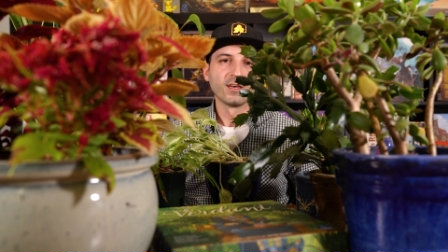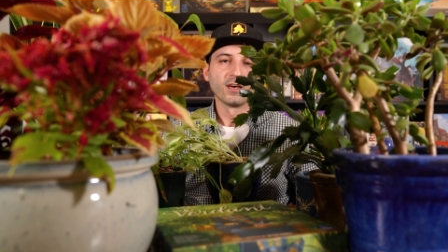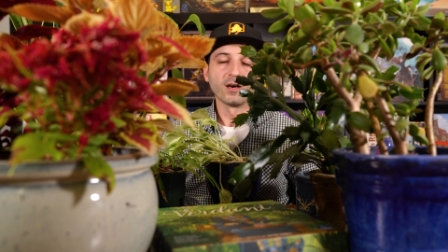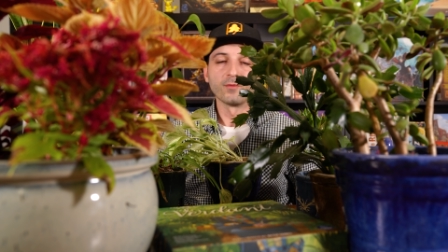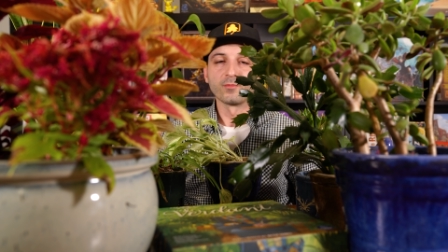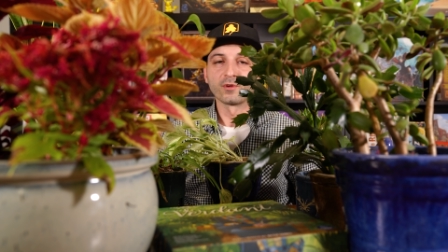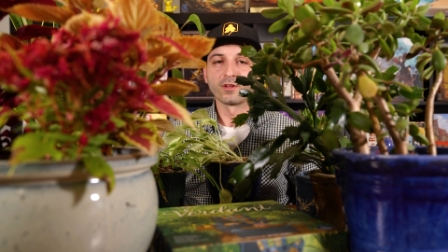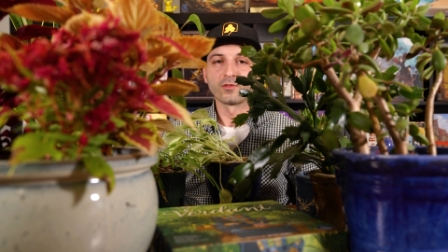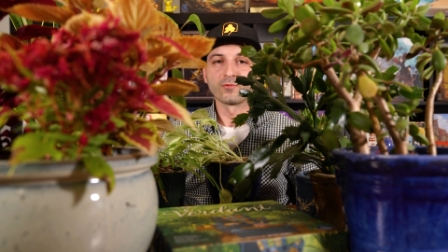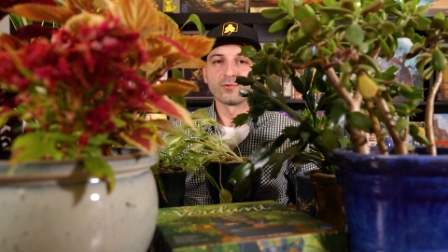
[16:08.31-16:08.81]

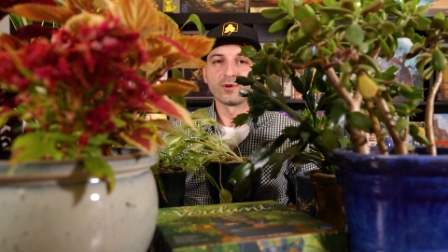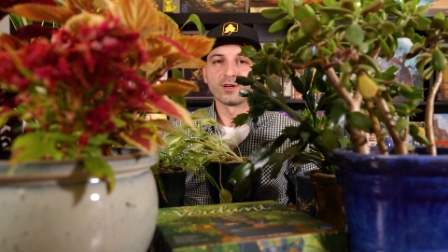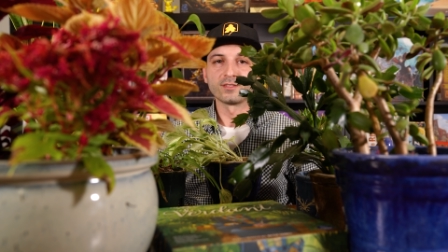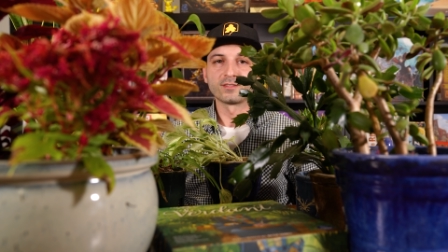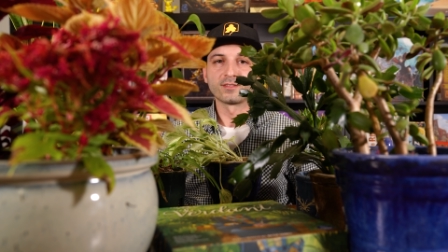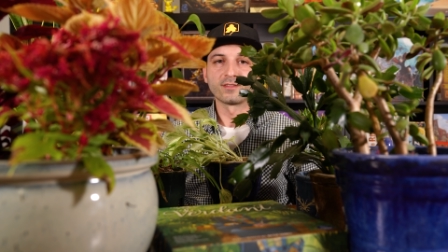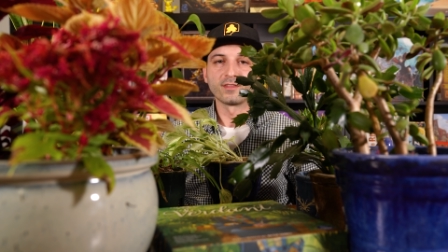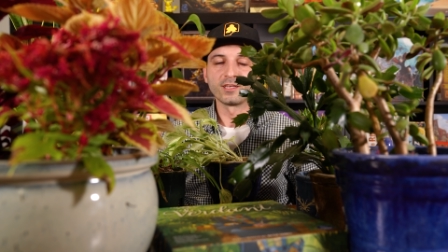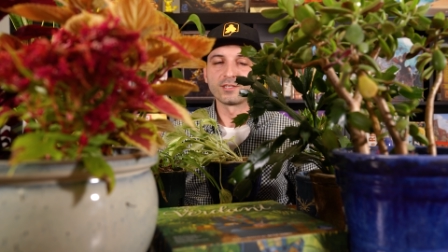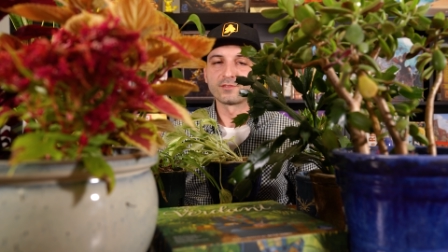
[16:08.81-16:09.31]
But
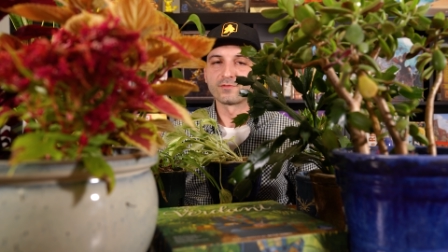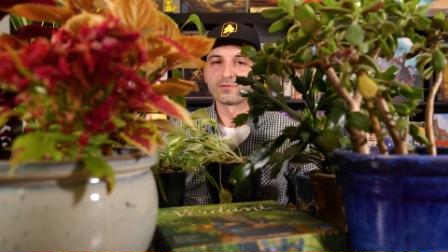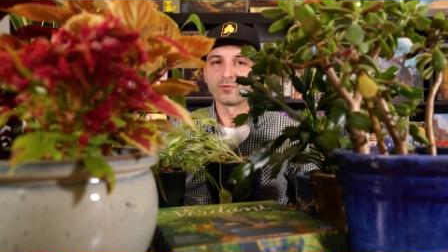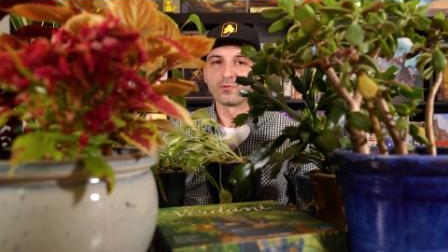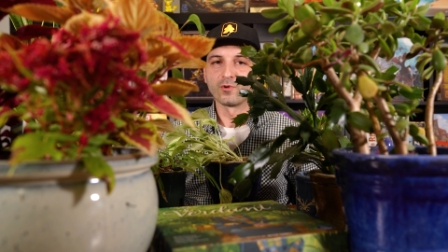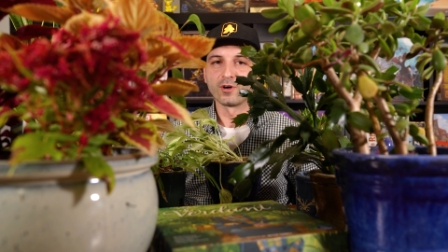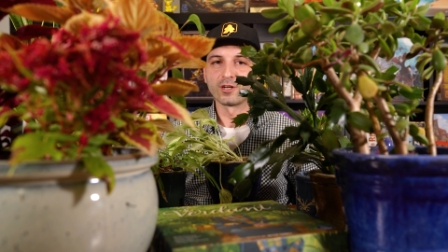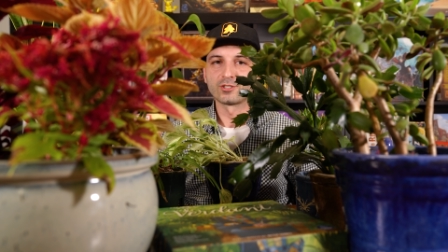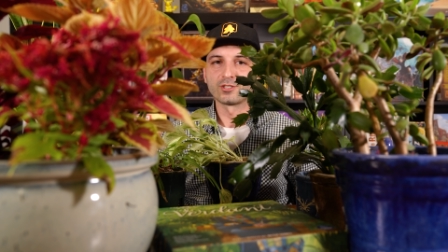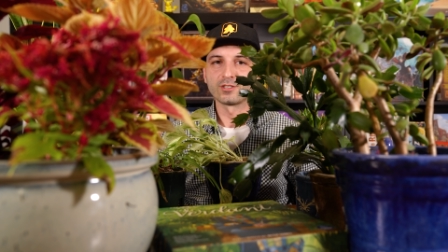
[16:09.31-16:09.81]
otherwise, thanks for
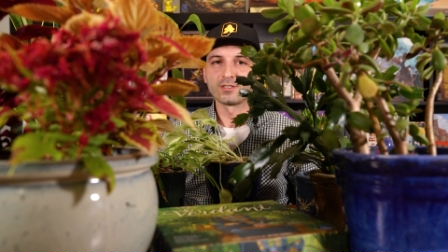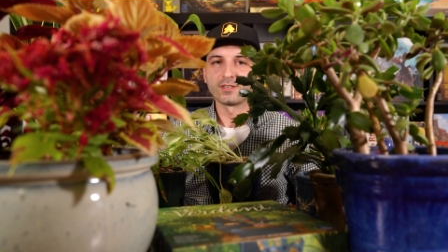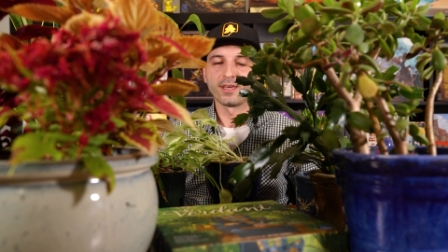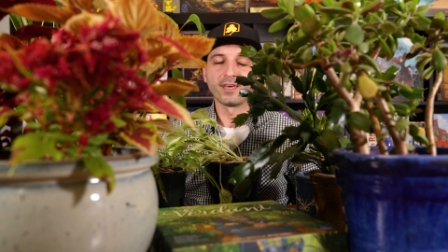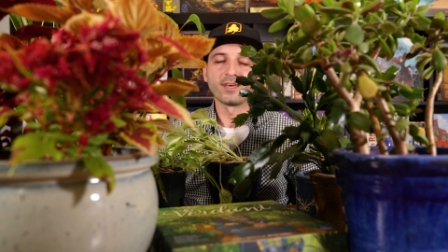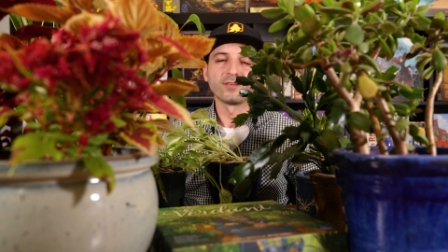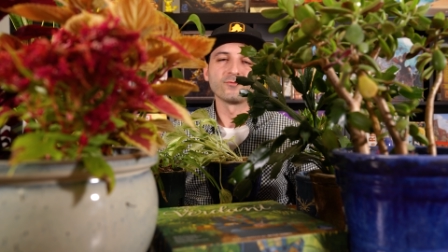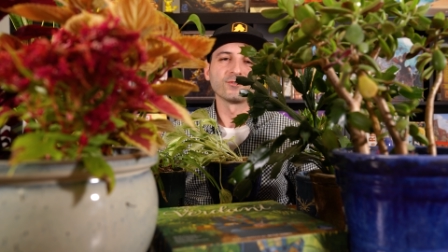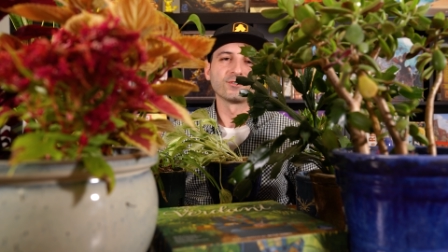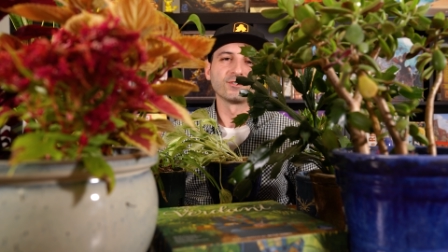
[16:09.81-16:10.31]
watching,
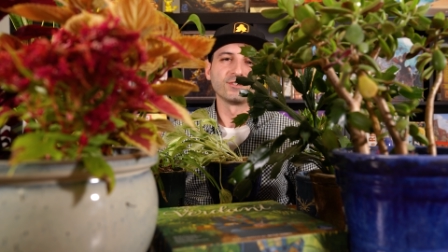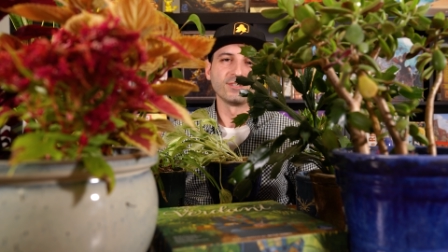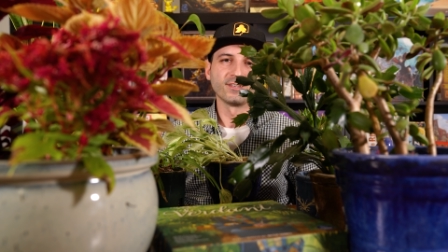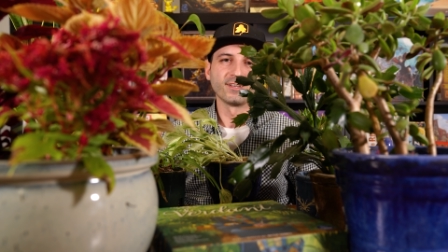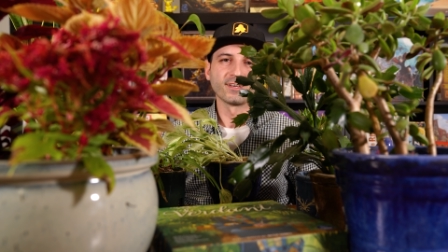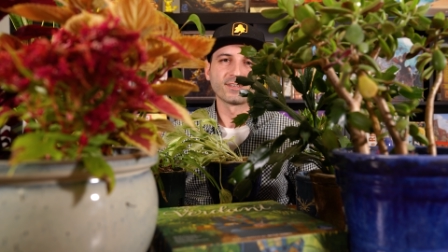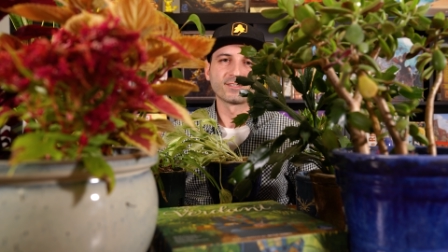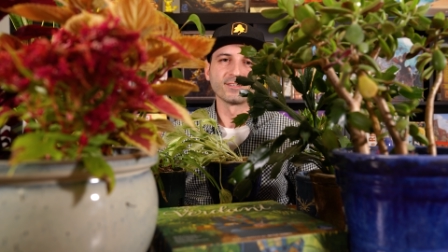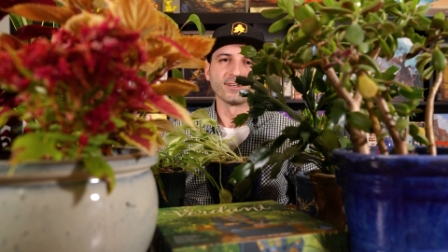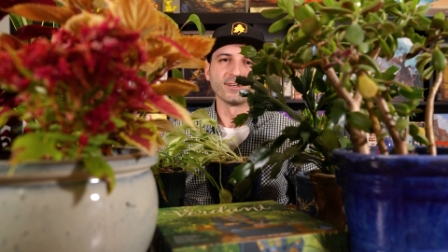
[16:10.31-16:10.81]
and we'll see you
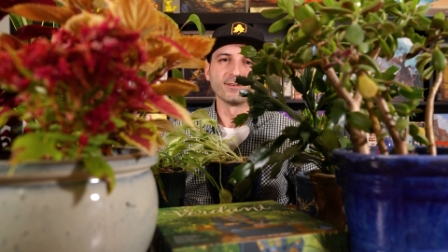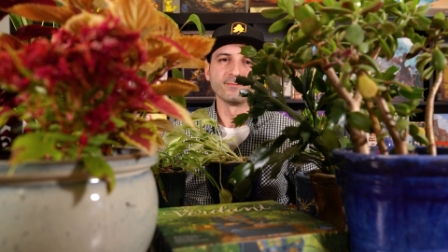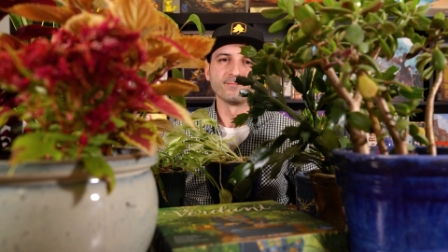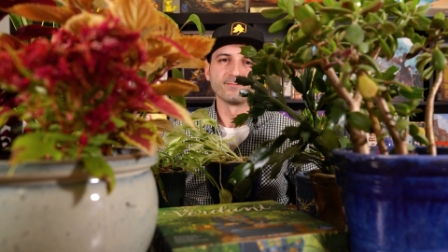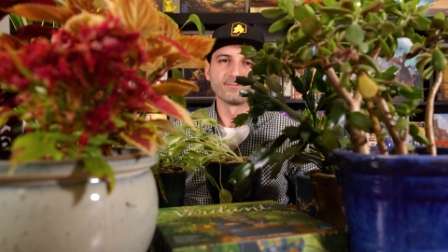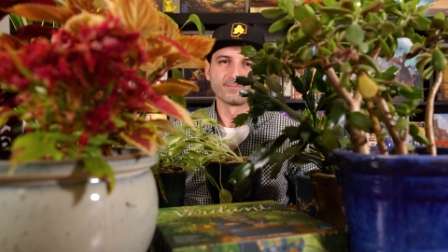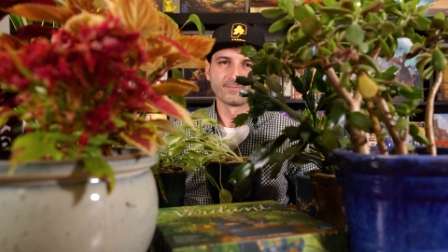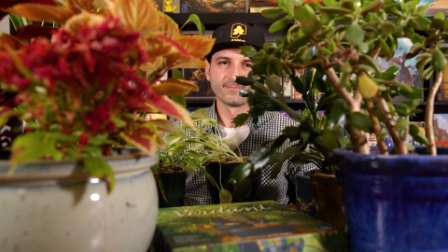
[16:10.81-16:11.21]
next time.